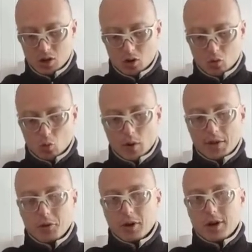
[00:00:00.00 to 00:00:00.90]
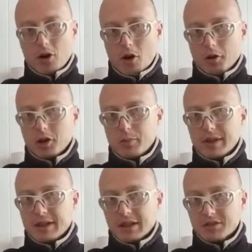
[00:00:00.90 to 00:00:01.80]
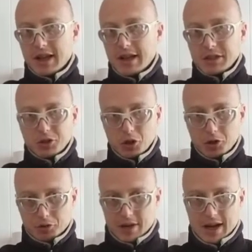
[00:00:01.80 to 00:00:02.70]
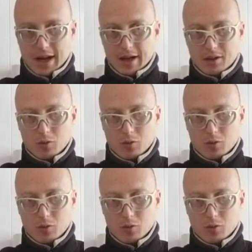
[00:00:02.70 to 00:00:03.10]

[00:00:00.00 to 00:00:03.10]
whether an argument is any good or not.